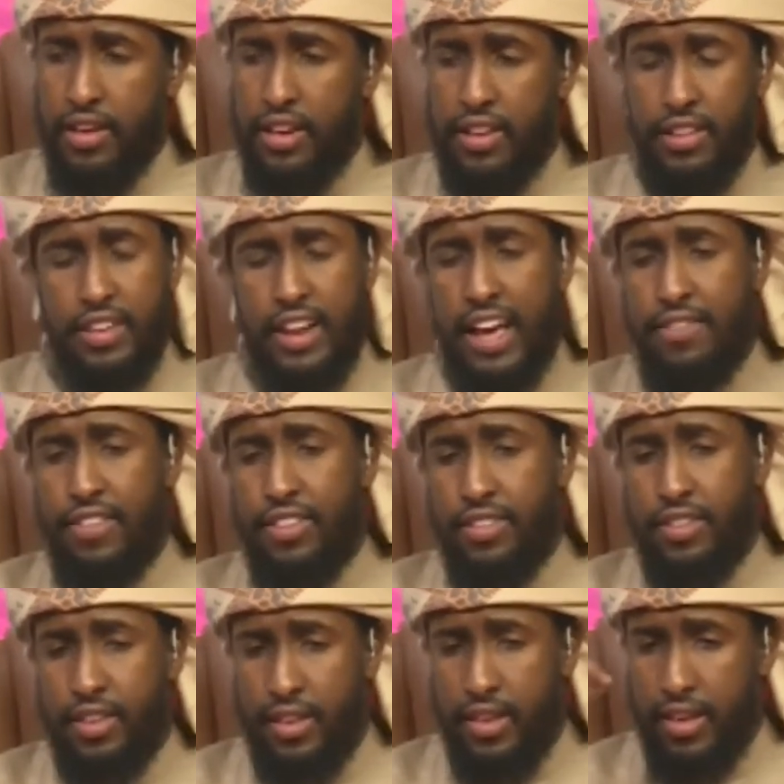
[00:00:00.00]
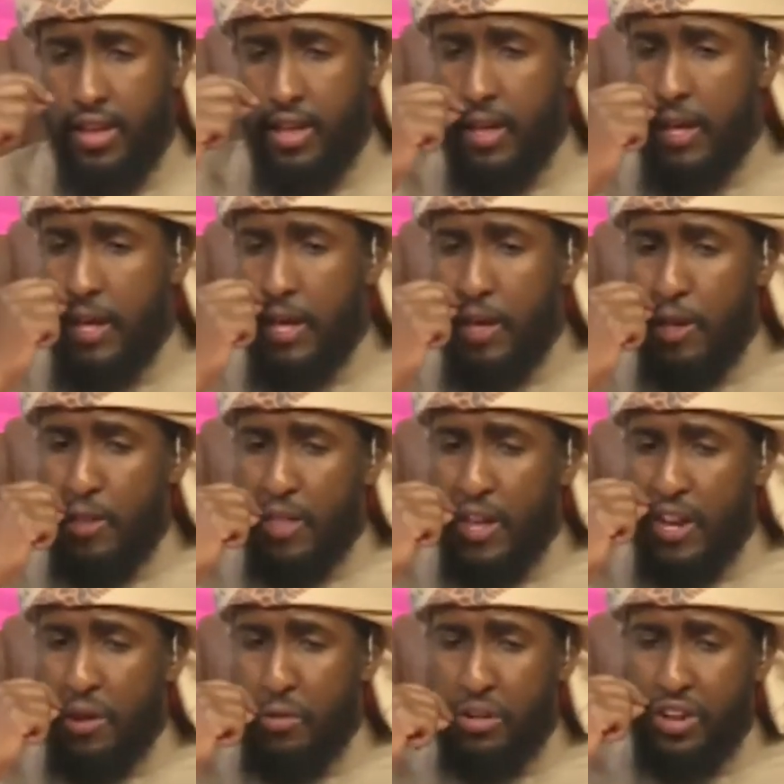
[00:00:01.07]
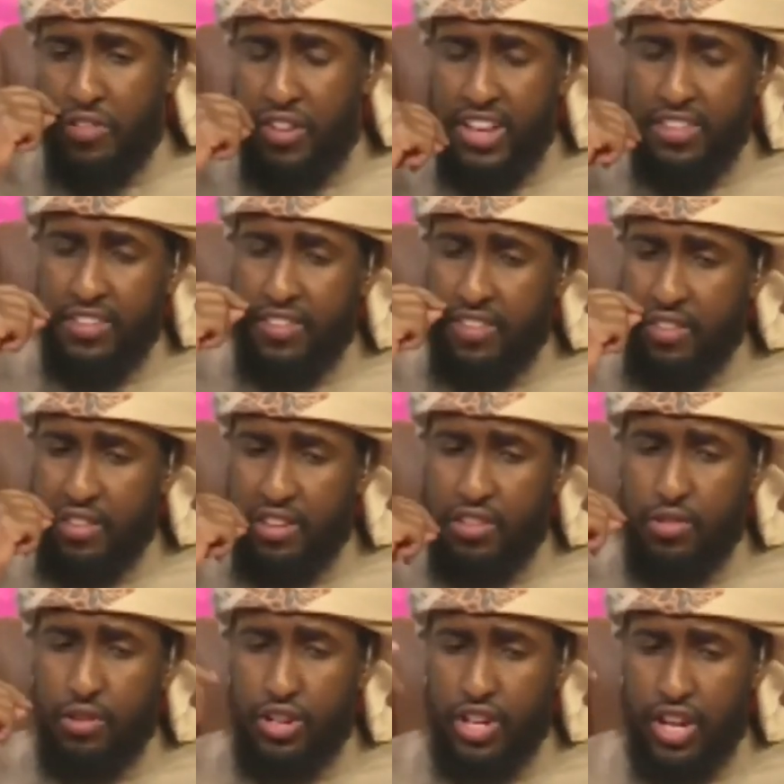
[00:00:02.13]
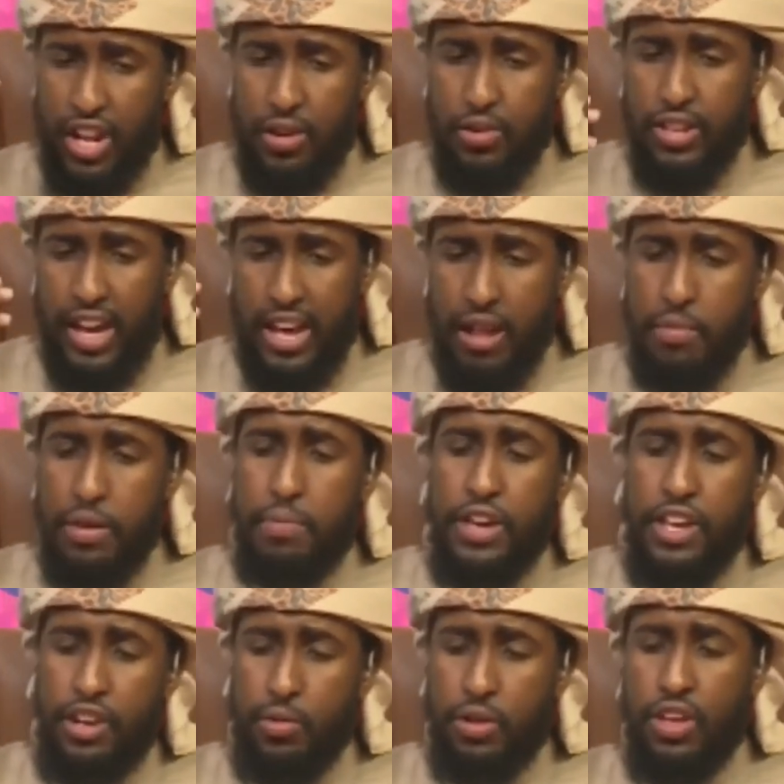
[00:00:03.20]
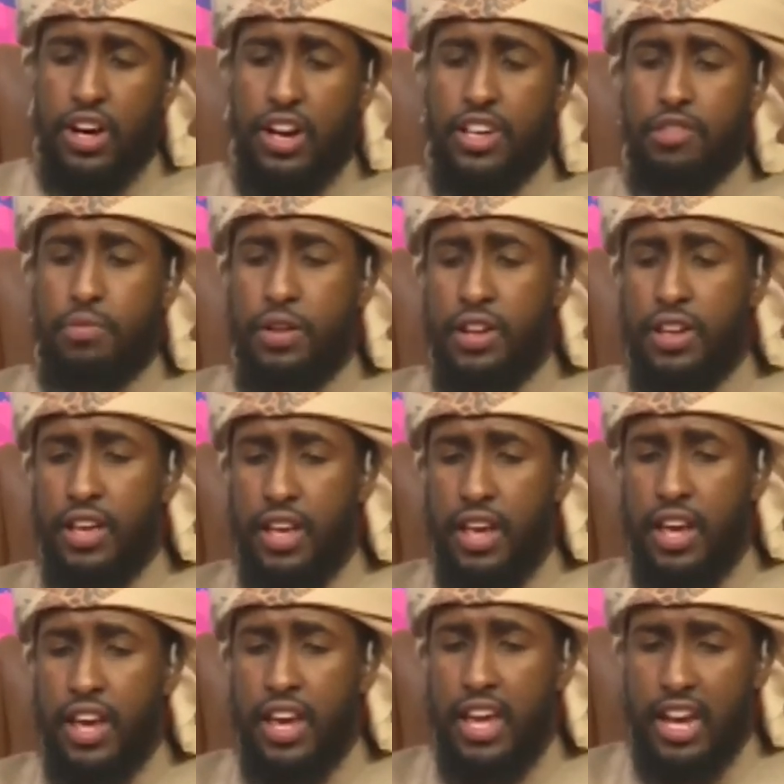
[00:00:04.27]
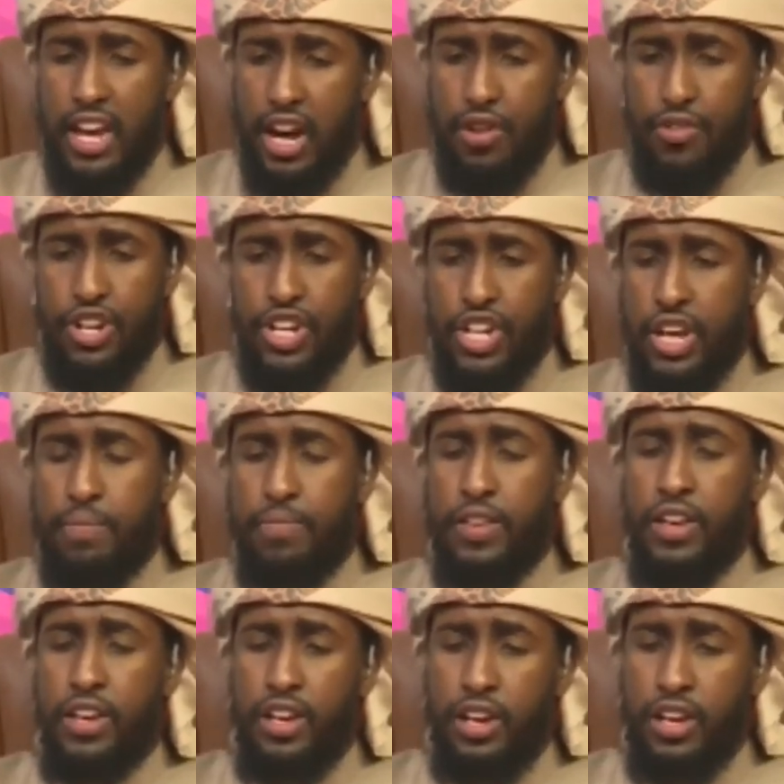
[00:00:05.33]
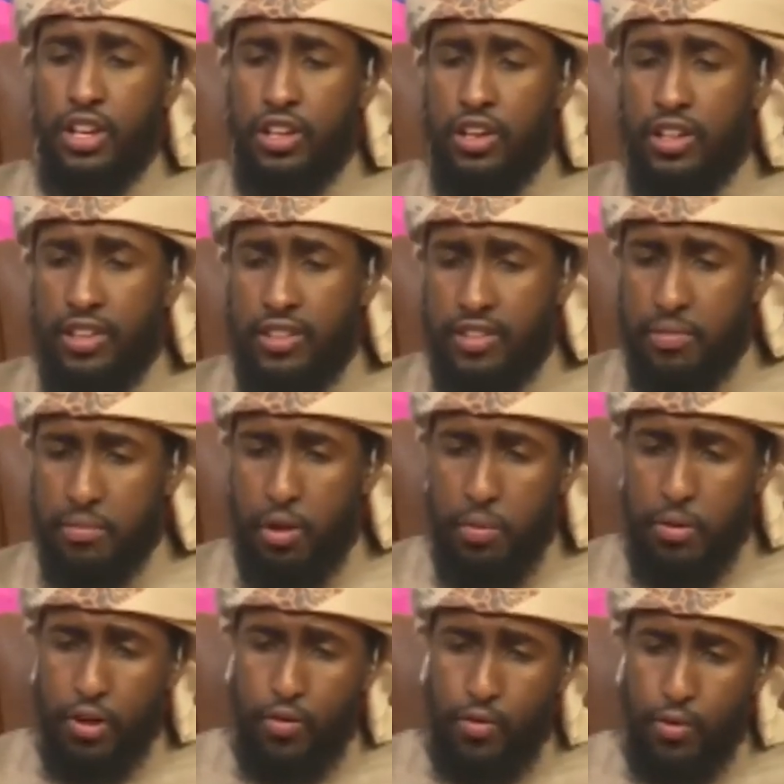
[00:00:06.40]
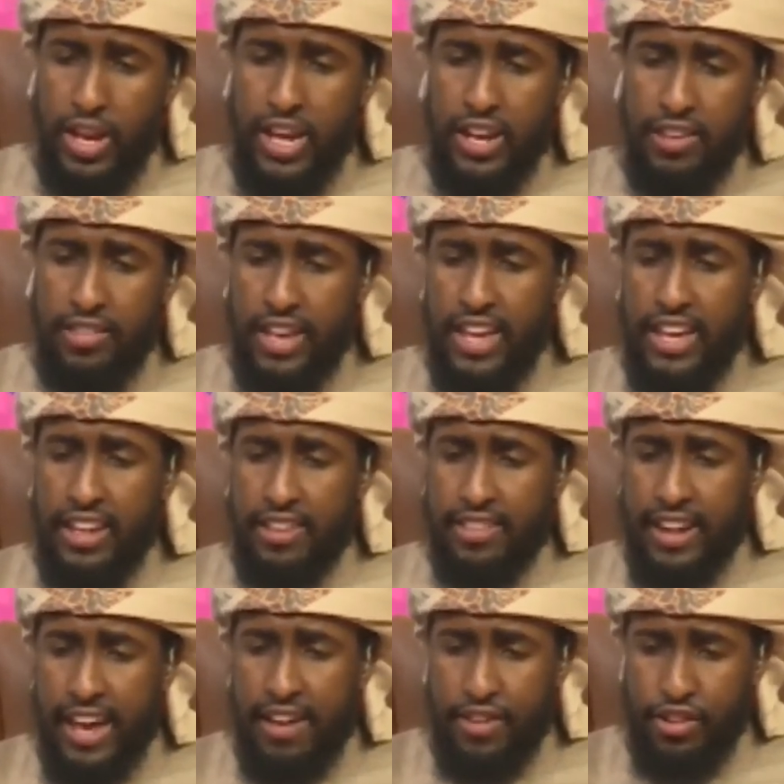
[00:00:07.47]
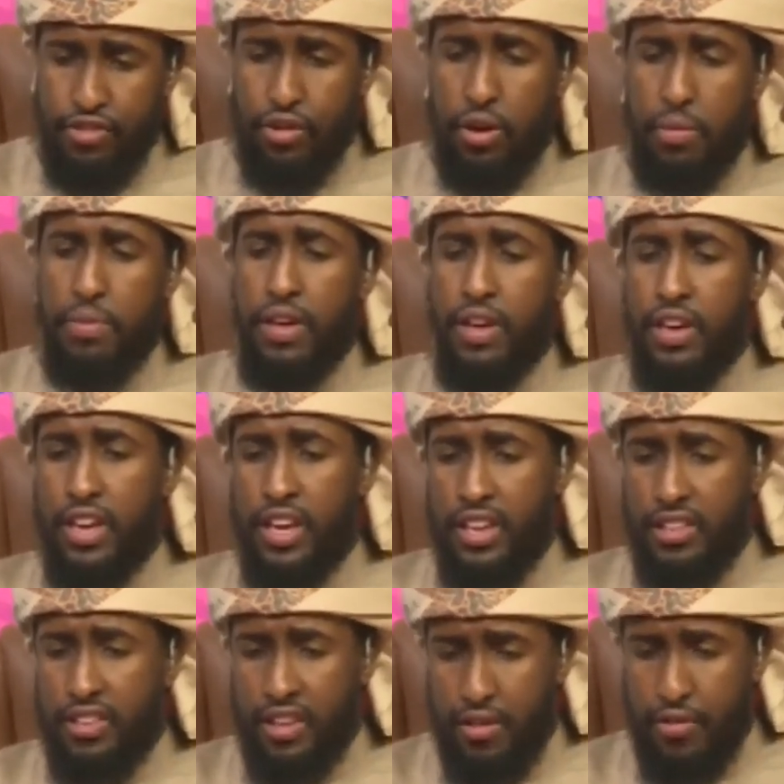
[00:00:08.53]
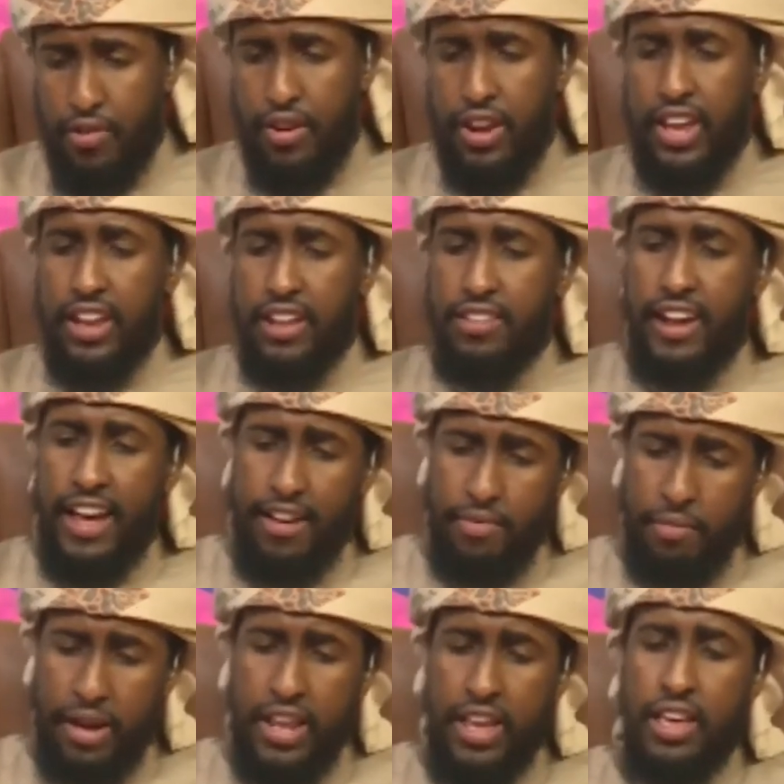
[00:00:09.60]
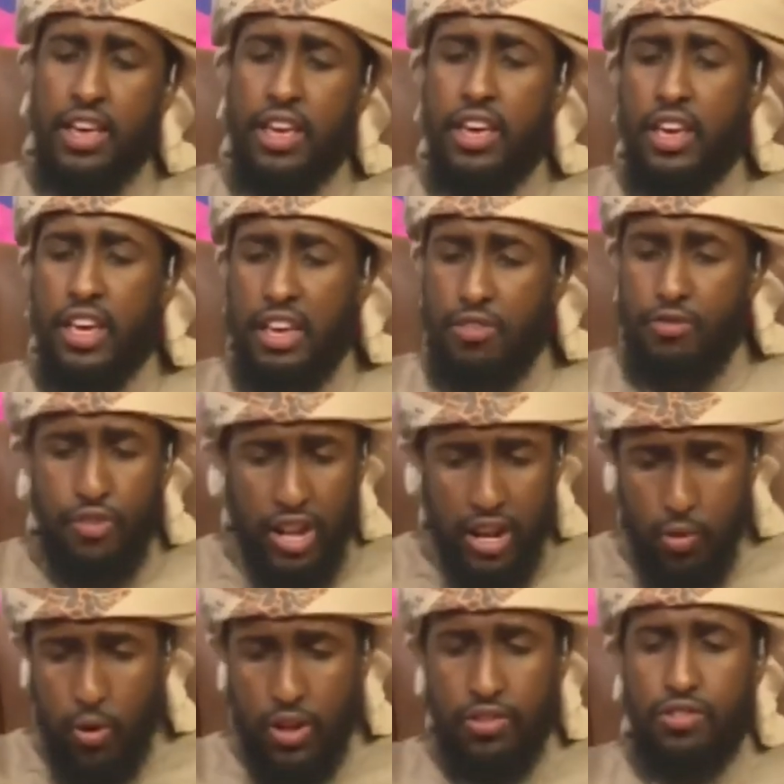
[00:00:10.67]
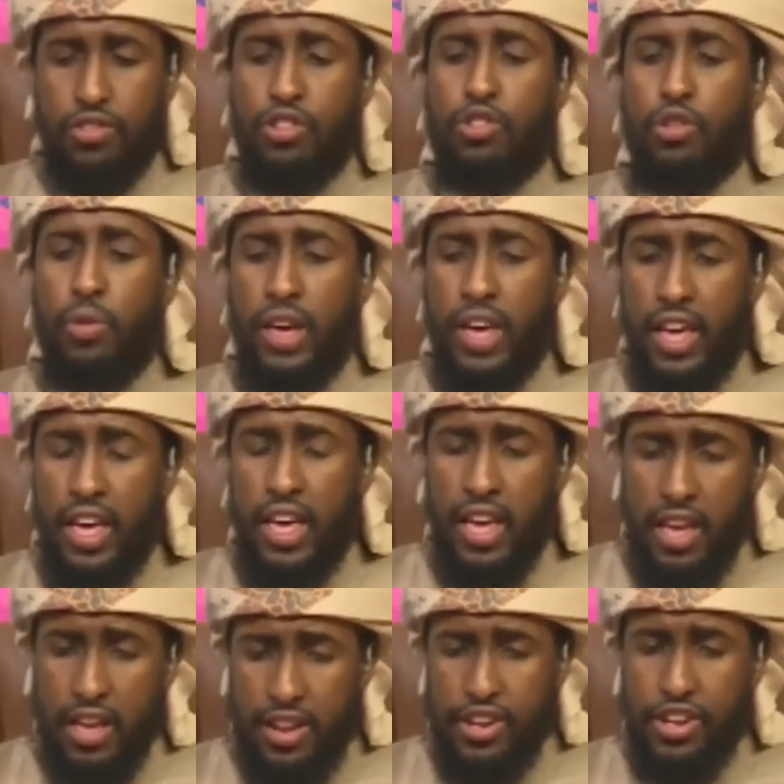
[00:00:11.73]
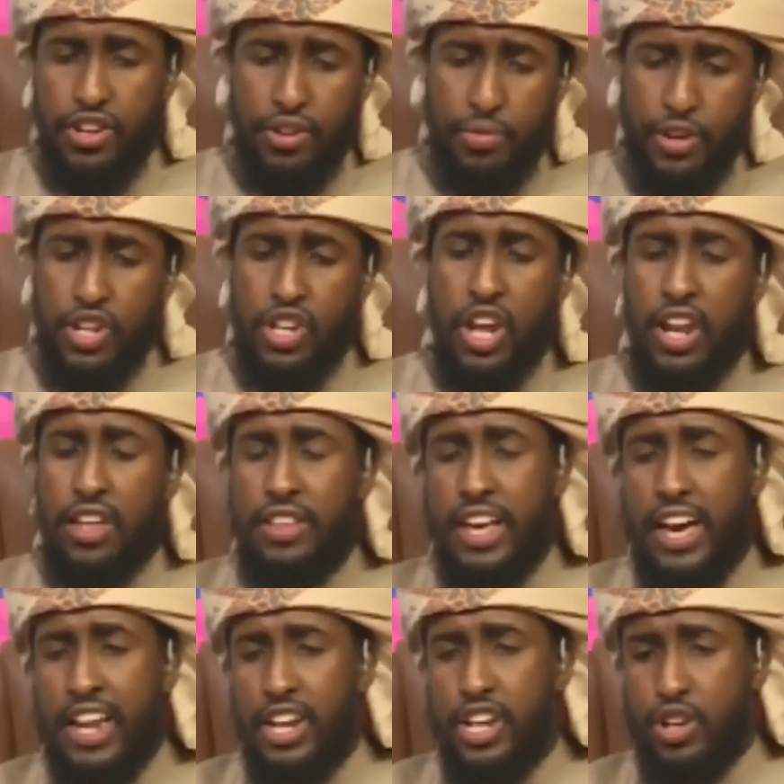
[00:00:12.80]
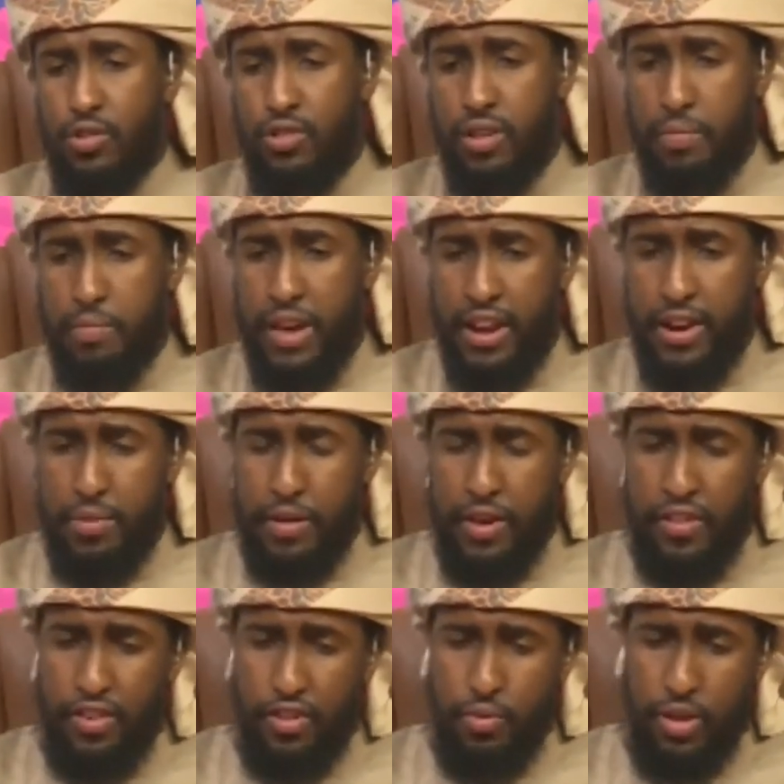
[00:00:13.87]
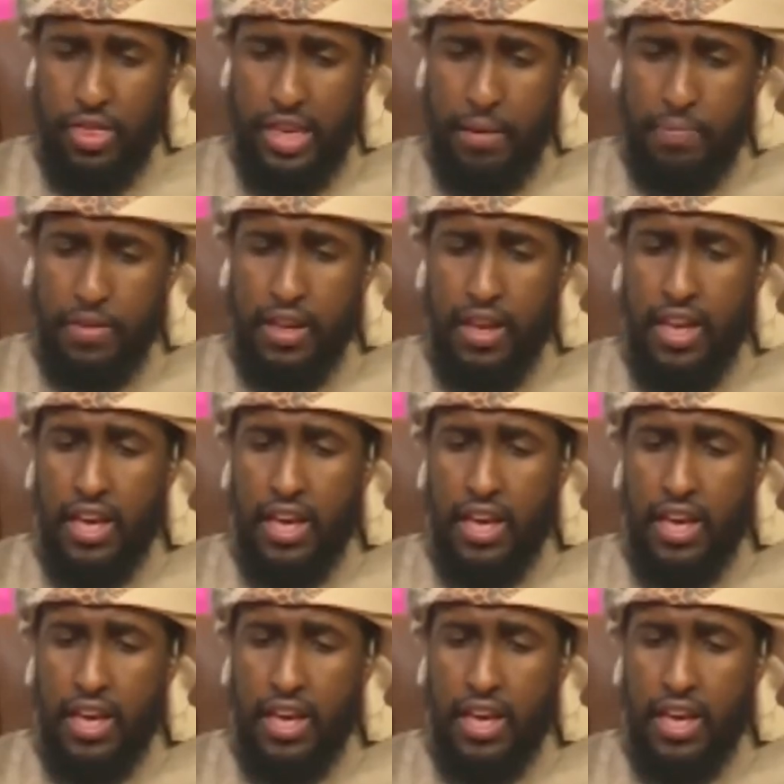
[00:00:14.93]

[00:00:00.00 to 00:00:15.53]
he doesn't have it, then I would advise the sister to, inshallah ta'ala, be patient with her husband, encourage him. This moment of weakness that he doesn't have a job, he's suffering, he doesn't have money, he really wants to do it, she should, inshallah ta'ala, show some patience with him.